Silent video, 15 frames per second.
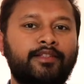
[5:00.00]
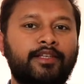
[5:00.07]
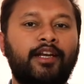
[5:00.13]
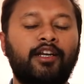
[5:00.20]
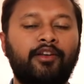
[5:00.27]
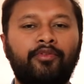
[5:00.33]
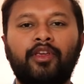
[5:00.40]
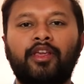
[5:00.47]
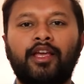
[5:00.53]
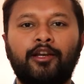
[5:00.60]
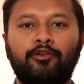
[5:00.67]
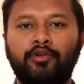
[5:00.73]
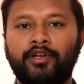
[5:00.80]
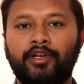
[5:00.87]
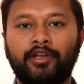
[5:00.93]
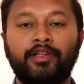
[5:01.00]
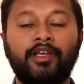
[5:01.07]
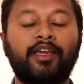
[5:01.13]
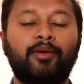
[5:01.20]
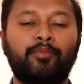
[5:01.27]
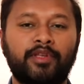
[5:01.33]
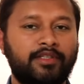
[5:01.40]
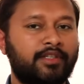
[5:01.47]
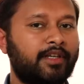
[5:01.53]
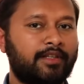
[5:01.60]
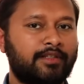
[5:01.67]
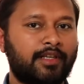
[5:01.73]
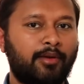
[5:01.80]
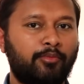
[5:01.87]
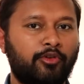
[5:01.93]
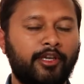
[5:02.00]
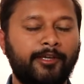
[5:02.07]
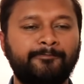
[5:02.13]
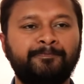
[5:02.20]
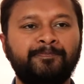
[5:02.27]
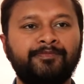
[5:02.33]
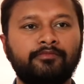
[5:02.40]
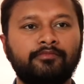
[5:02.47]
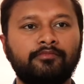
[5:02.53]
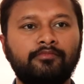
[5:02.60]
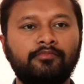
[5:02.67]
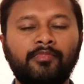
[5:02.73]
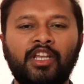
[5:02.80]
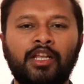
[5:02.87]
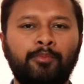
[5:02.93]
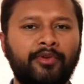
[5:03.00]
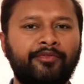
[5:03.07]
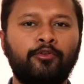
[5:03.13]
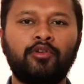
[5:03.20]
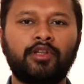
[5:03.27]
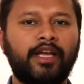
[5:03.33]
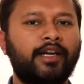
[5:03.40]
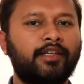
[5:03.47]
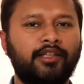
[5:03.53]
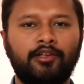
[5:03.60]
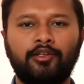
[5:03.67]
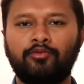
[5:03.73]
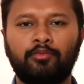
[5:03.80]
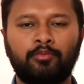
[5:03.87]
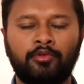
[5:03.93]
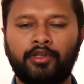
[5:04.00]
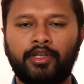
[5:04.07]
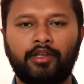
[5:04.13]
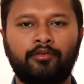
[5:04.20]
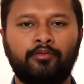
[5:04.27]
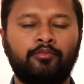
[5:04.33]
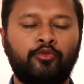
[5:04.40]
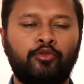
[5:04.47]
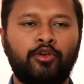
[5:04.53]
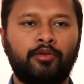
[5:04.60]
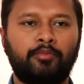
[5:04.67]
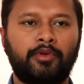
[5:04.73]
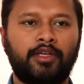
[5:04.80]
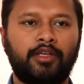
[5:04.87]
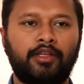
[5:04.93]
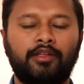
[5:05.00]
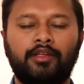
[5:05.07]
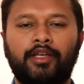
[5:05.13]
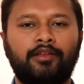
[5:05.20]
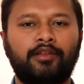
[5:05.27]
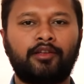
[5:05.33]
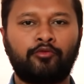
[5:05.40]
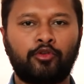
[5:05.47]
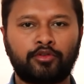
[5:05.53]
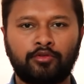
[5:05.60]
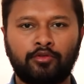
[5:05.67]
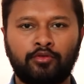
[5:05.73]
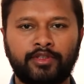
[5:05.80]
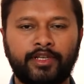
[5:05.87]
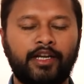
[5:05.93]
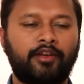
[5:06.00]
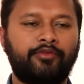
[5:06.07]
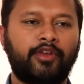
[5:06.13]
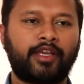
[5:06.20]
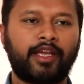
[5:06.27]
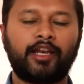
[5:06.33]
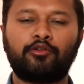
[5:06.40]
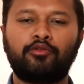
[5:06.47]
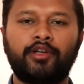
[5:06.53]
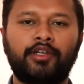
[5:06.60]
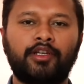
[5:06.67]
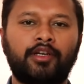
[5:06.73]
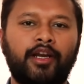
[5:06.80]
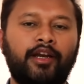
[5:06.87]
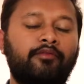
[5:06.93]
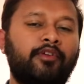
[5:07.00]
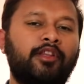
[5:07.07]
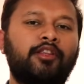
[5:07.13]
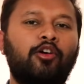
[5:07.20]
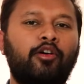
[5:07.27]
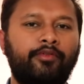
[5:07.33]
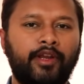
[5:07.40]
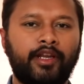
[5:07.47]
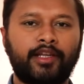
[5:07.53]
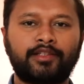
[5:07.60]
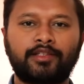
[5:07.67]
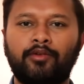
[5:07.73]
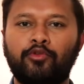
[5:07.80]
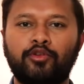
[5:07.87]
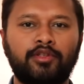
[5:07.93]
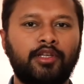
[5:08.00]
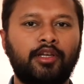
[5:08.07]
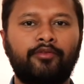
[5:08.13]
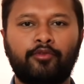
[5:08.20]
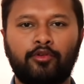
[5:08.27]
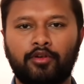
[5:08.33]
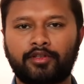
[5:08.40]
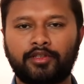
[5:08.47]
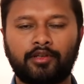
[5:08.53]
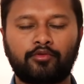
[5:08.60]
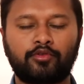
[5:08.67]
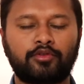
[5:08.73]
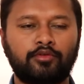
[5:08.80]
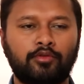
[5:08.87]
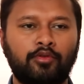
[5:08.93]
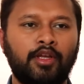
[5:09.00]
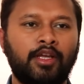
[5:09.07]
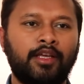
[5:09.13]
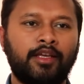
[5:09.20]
scientific calculator in the chemistry exam, okay before that there there won't be like there was no scientific calculator and when the offline exam was there of course there was no